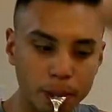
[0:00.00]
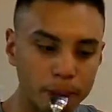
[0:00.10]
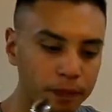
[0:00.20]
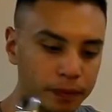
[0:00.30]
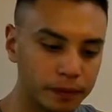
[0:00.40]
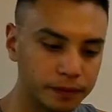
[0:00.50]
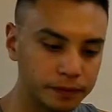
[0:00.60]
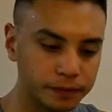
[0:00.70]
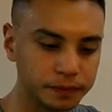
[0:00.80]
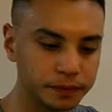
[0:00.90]

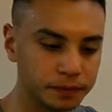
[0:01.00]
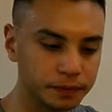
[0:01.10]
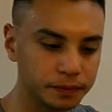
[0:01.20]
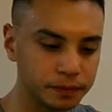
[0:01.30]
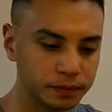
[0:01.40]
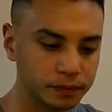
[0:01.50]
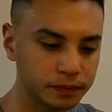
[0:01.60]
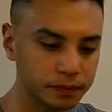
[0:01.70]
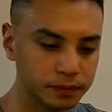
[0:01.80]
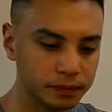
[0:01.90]

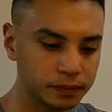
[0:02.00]
The person shown says nothing.